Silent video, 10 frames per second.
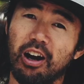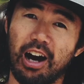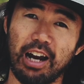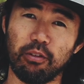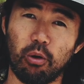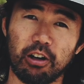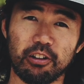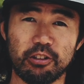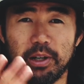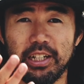I have a
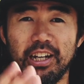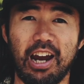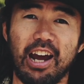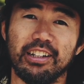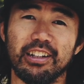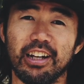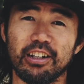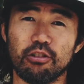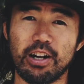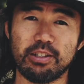wireless mic and it
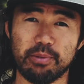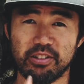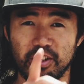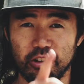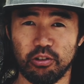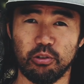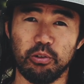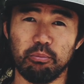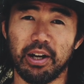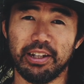transmits to
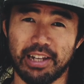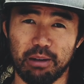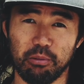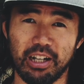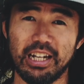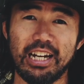my camera.